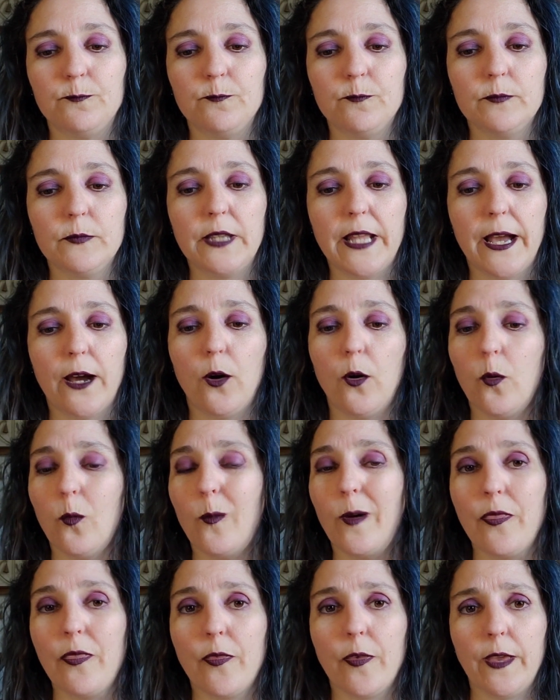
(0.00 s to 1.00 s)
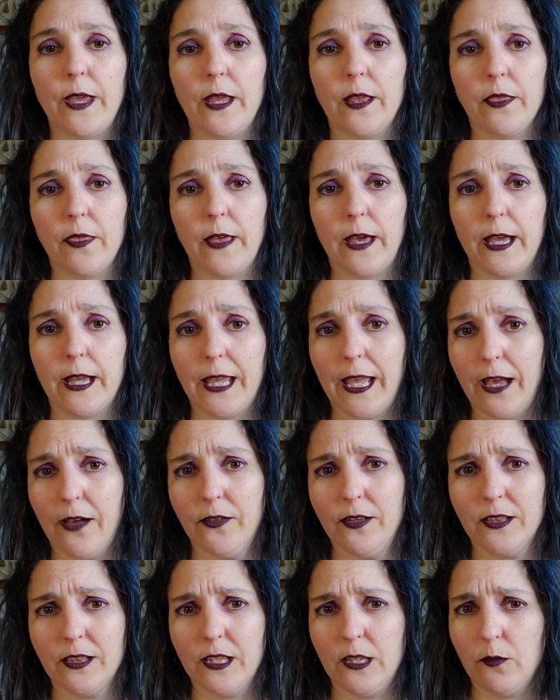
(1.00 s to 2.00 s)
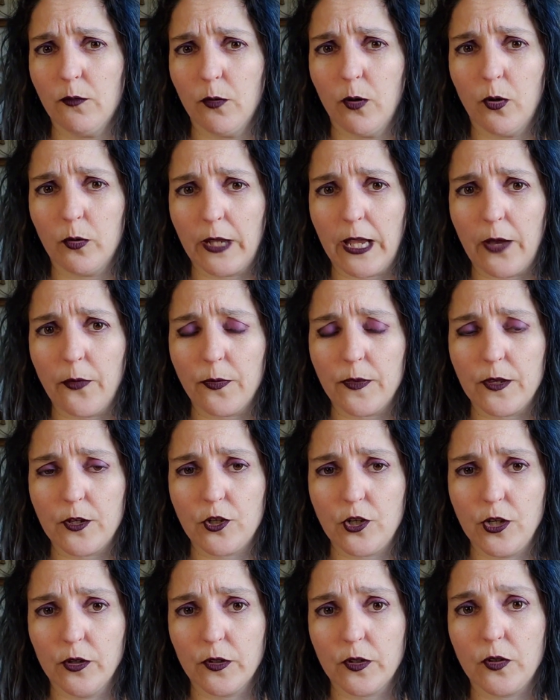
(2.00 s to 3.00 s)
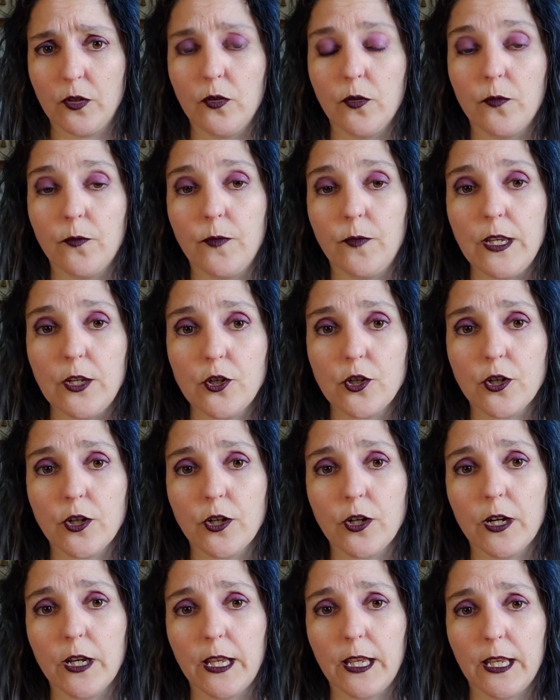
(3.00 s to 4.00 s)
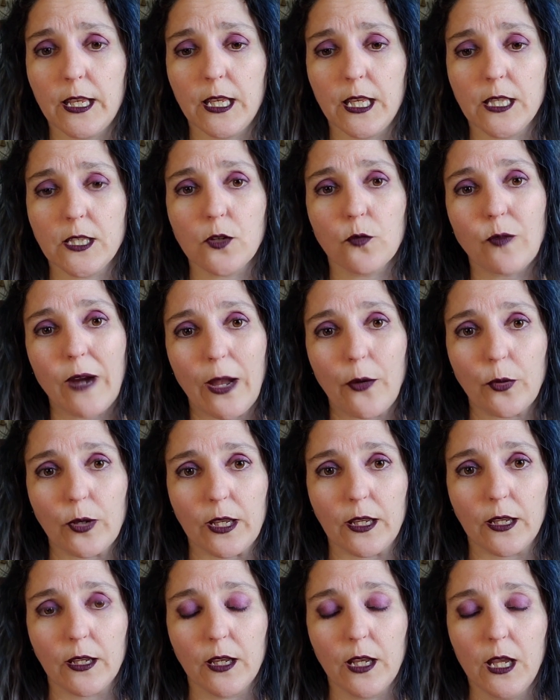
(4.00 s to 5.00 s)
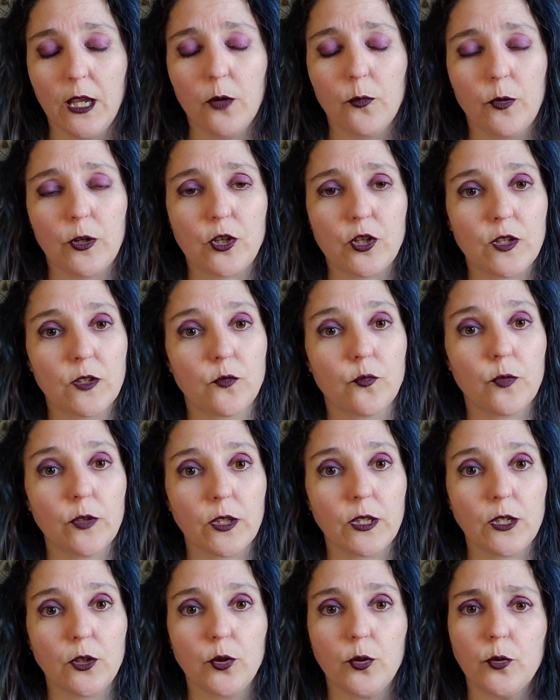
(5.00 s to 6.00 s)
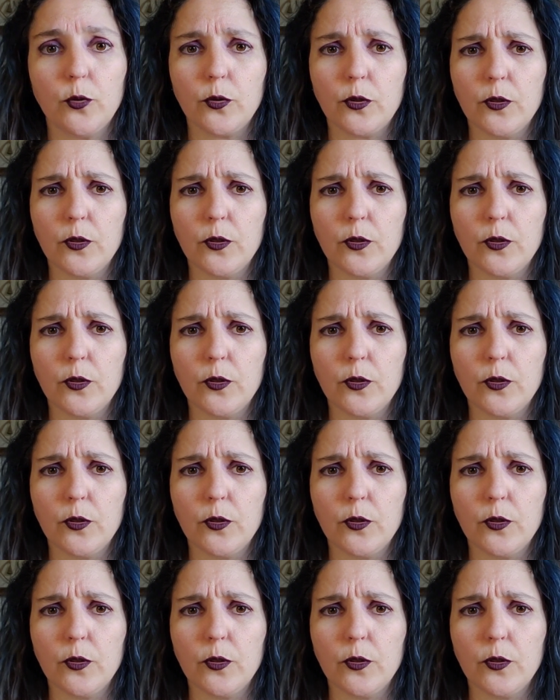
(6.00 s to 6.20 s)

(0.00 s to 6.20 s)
Now, one thing that Calendly rolled out this year as a new feature is routing, which is really cool.